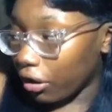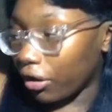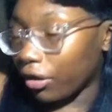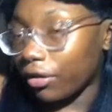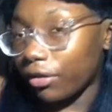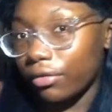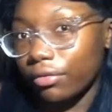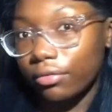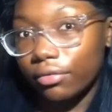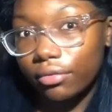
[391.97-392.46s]

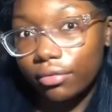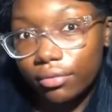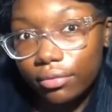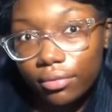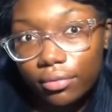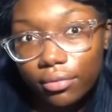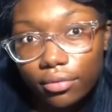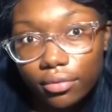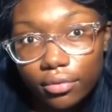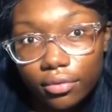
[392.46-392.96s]
gone.
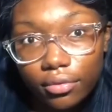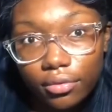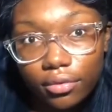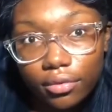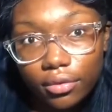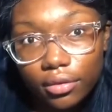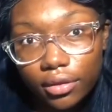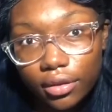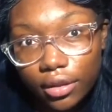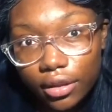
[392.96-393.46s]

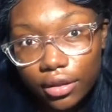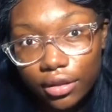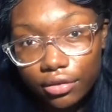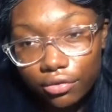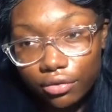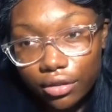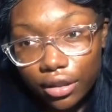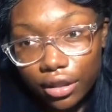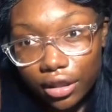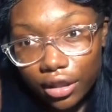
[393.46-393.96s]
It's
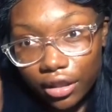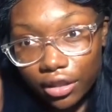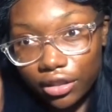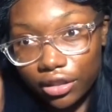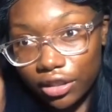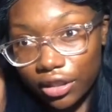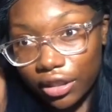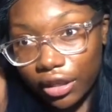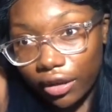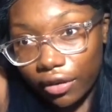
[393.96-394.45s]
really good
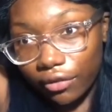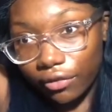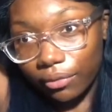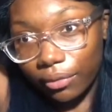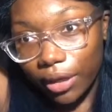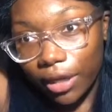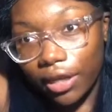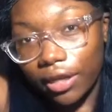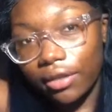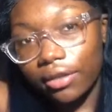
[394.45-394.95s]
stuff,
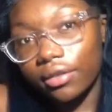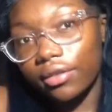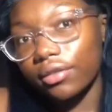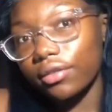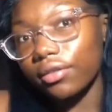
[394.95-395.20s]
man.